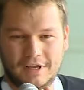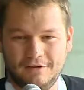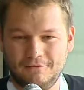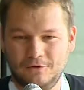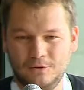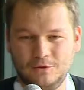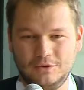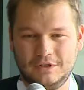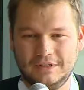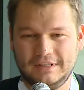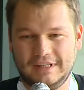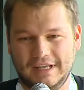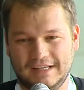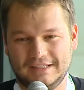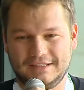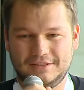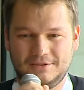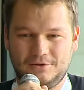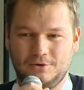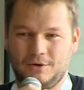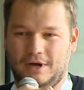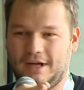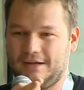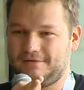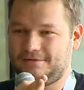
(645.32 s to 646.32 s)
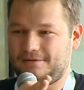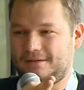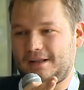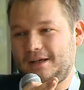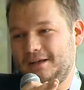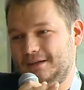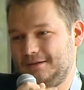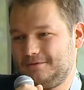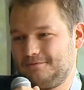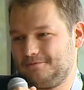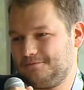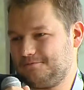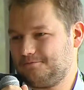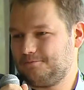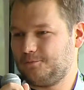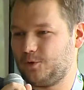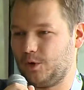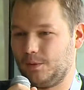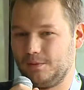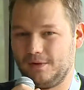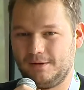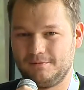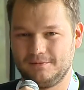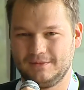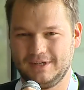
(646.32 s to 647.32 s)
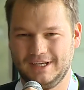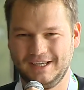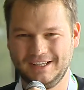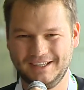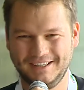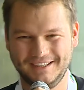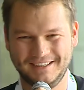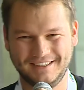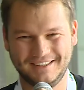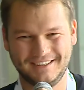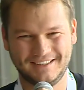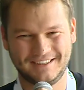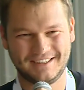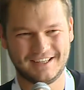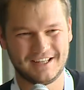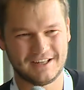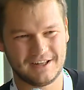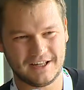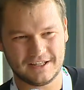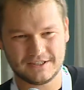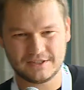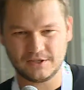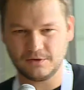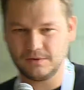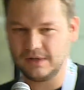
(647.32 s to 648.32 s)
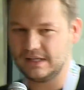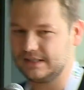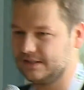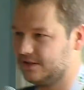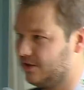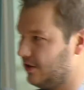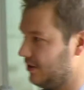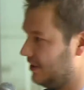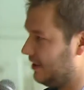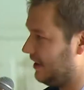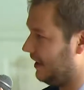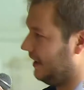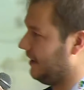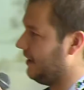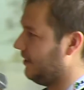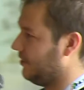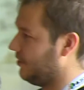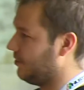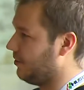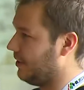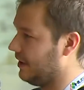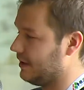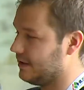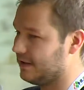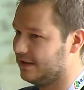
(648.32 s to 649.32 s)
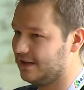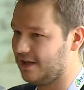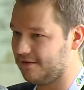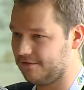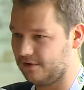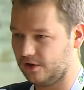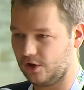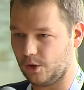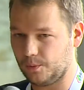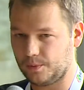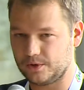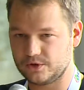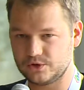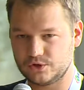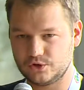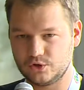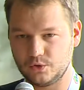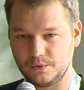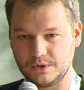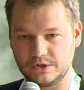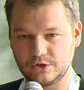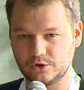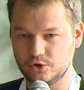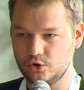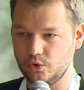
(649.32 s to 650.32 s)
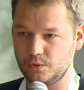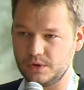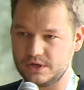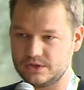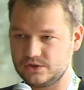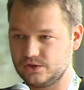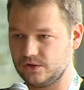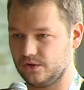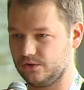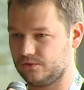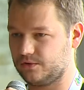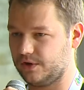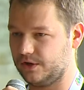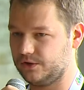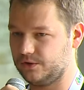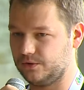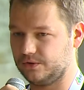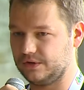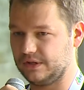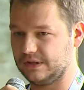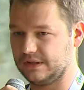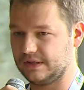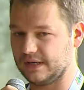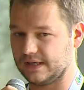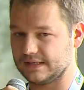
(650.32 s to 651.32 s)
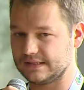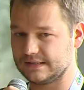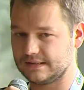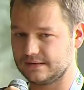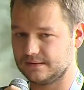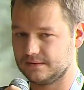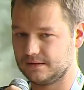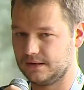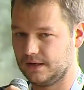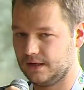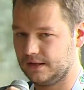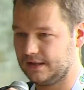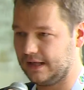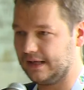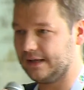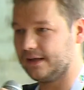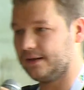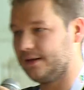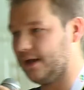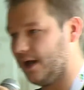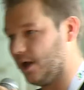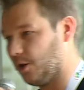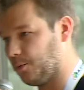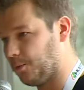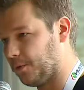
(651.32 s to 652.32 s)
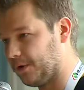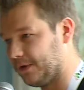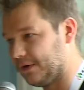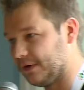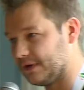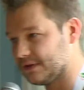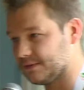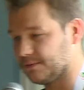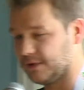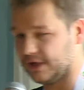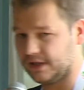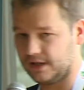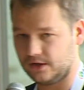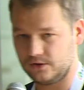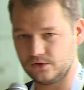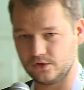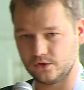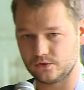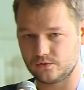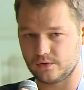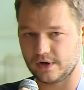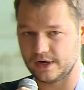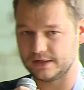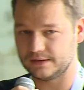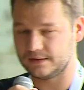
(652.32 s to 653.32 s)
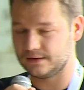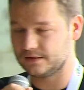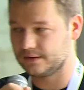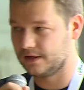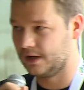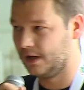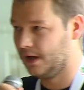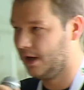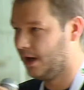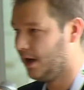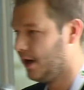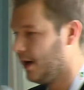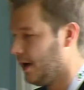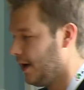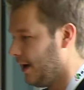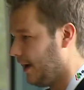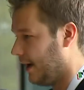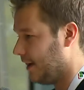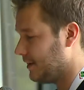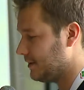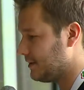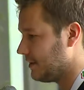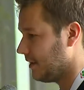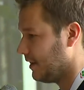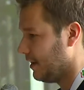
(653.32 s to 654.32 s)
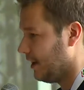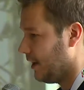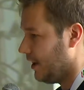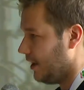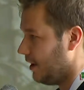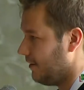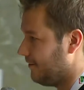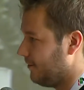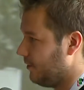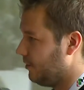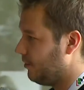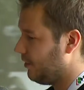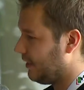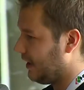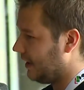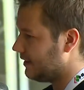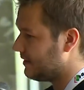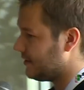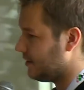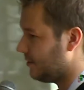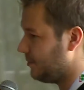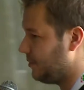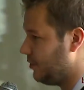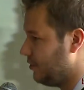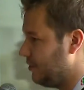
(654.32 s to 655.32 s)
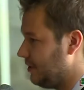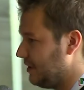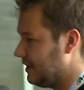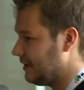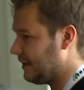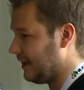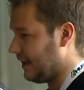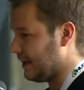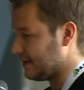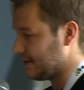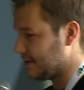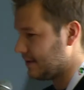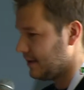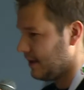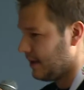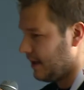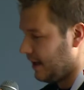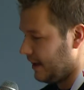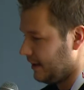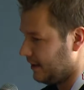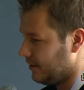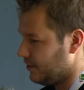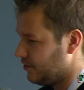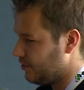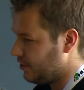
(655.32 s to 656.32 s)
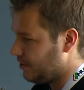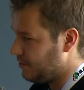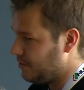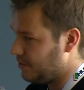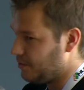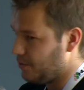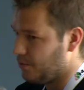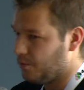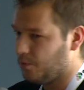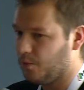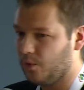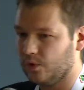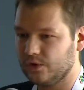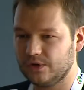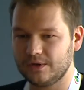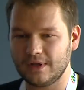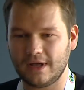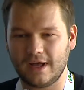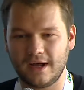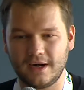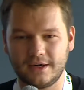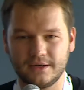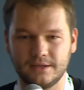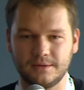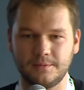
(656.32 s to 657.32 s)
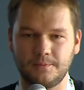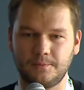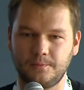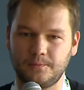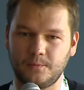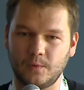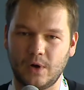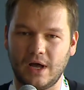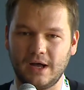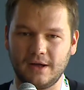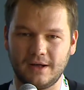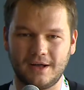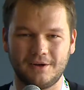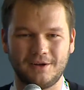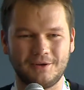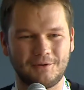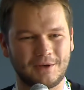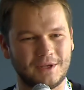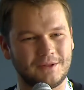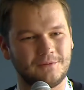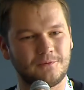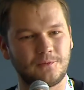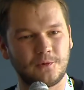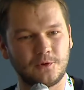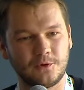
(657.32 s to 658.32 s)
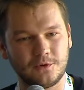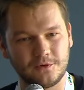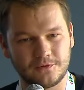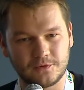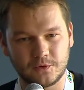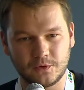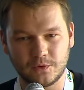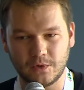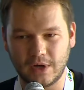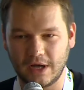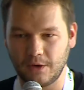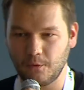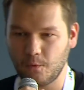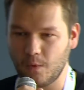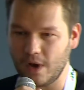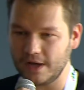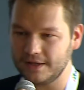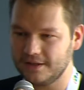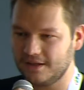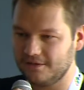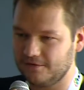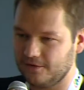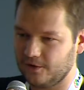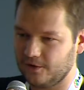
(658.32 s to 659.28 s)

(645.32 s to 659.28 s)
have unit tests, you have like problem. So let's not dig into it. Developers do it. QAs don't write unit tests. They can help with this, but they don't write it. And if you look at some unit tests, I can show you I can prove you how